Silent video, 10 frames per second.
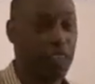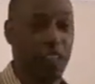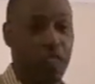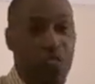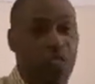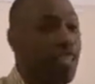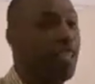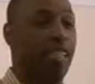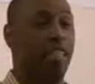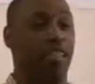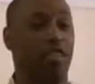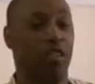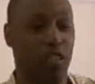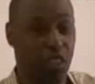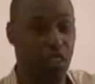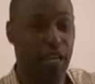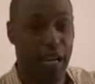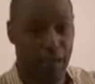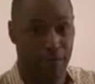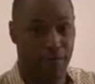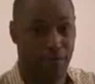Guess what? They'll see you later.